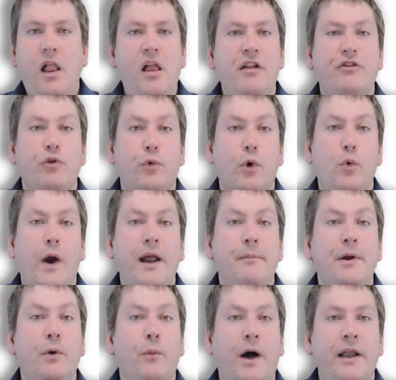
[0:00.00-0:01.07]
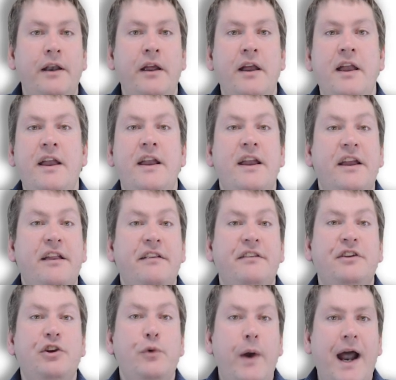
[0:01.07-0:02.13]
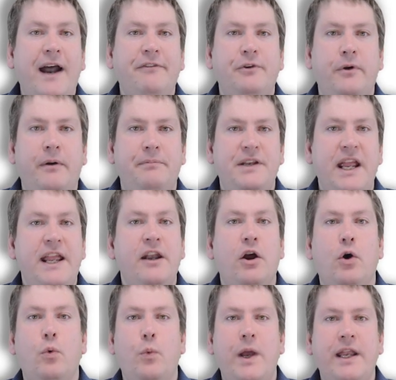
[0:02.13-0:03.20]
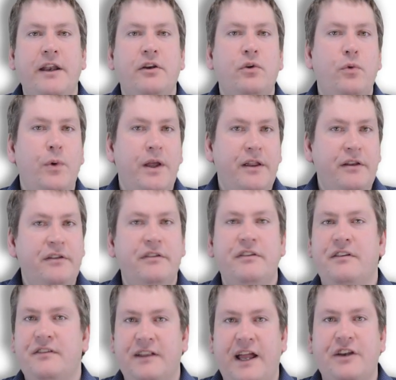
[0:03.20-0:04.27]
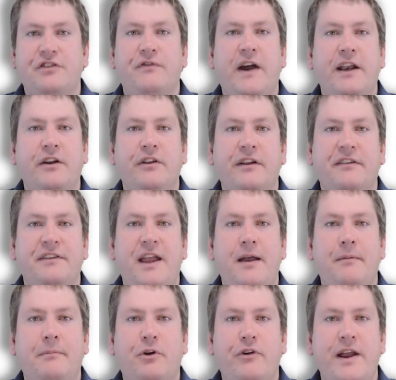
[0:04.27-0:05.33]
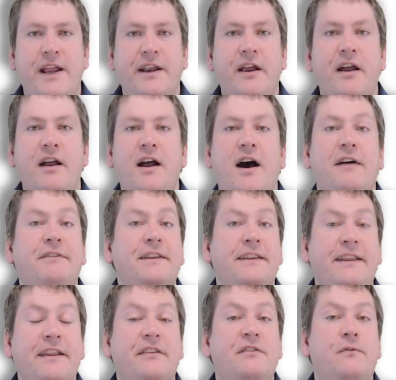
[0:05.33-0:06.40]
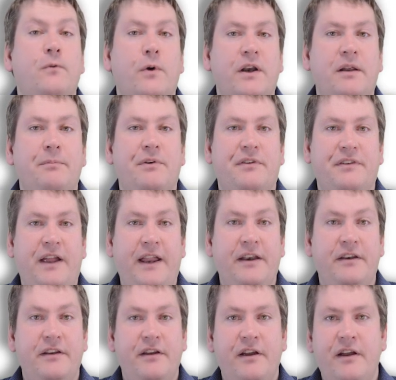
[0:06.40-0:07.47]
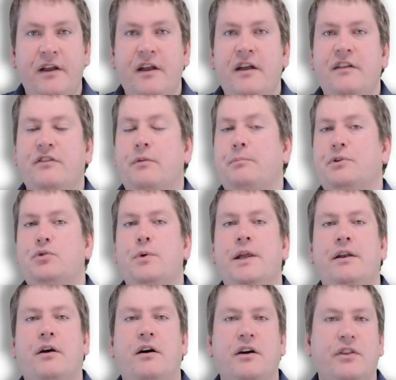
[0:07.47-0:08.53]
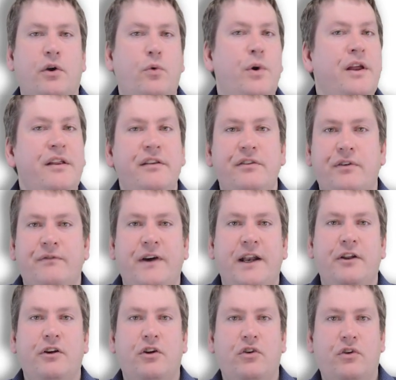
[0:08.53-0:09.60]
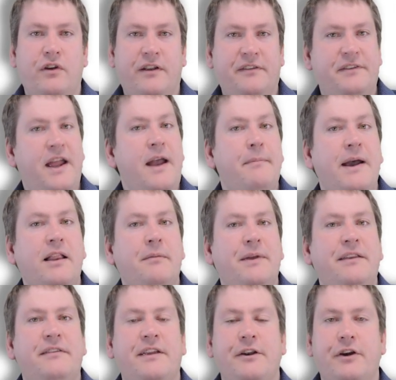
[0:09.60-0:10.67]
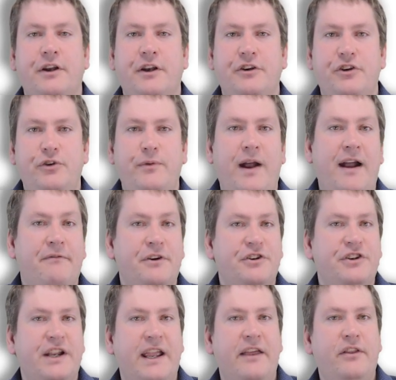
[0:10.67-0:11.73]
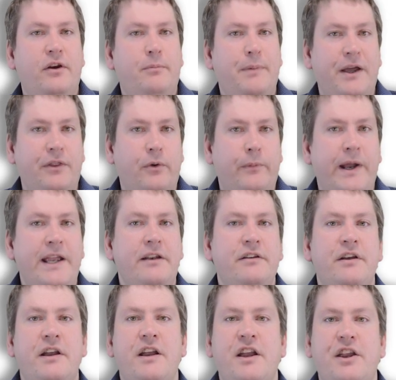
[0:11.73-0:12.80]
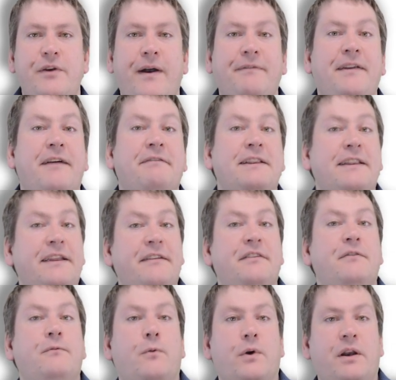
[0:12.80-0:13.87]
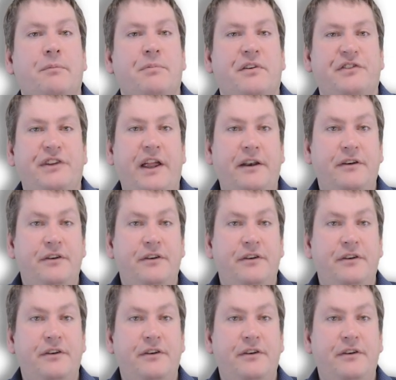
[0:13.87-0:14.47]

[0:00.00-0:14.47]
So requirement 1 is you have to obtain a weighted quiz/final exam grade of at least 40%. So between all the quiz or final exam elements that you're going to do, averaged together by their weight, you have to have at least 40%.